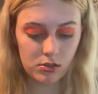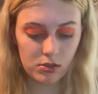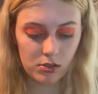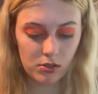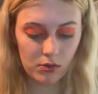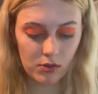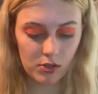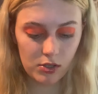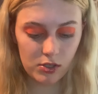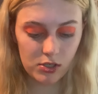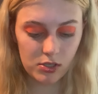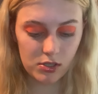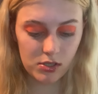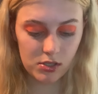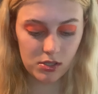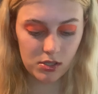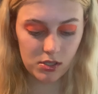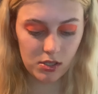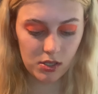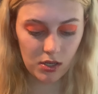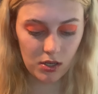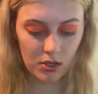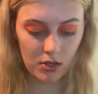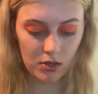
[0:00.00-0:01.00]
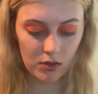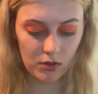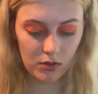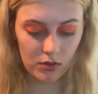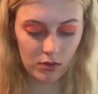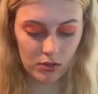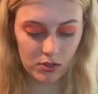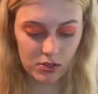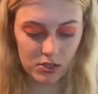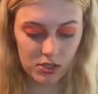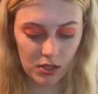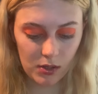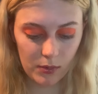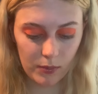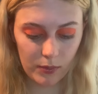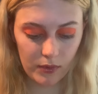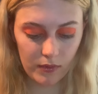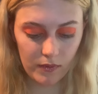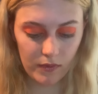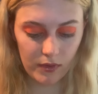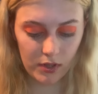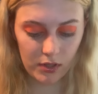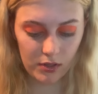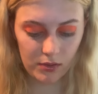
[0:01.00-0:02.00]
So I just stick it on top
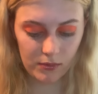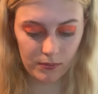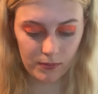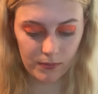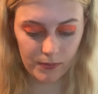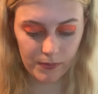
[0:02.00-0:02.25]
of it,